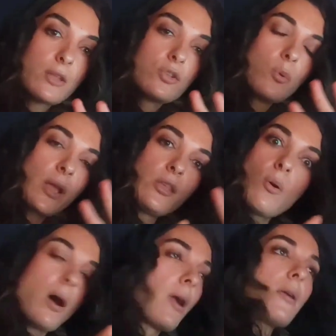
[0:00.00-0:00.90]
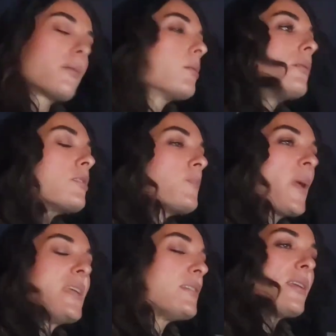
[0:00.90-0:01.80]
to when you are
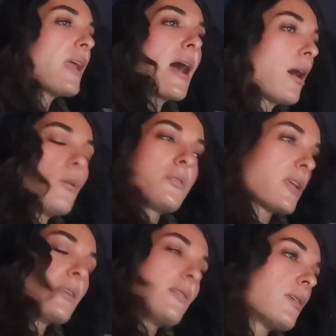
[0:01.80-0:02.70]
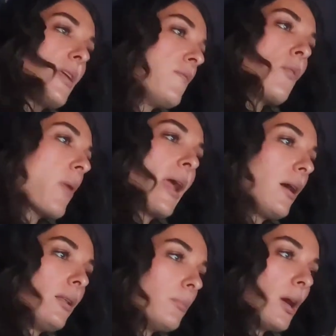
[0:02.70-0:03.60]
spacing out and in the
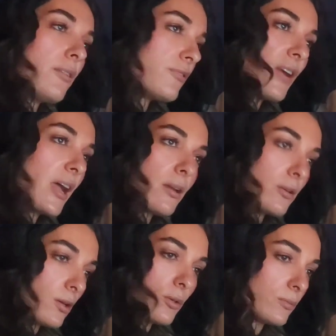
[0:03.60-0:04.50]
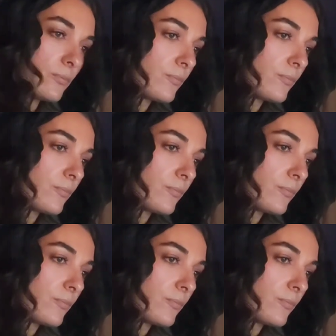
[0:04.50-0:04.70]
realm of, I don't know.